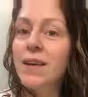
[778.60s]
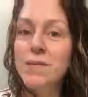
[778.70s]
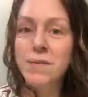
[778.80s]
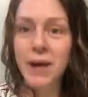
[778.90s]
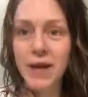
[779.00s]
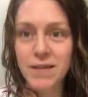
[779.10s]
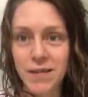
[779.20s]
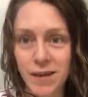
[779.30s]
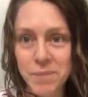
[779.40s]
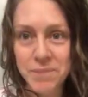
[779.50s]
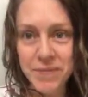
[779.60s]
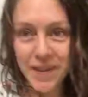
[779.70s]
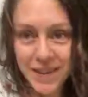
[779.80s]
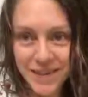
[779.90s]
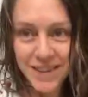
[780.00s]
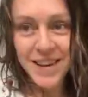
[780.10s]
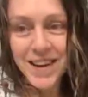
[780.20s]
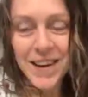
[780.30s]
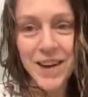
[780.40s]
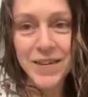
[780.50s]
keeps my head in the game.
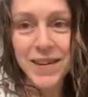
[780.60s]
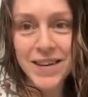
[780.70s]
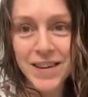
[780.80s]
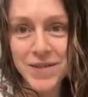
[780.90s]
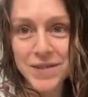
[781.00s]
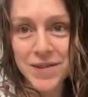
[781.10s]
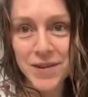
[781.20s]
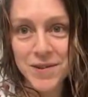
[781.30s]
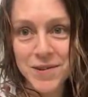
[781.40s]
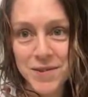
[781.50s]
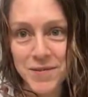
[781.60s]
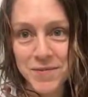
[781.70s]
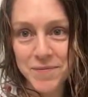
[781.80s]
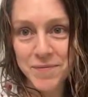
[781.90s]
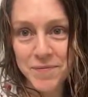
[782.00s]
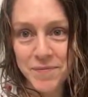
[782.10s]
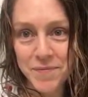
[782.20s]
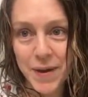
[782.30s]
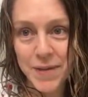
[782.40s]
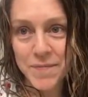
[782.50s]
All right, I will talk to you soon.
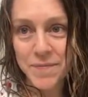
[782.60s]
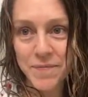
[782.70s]
Bye.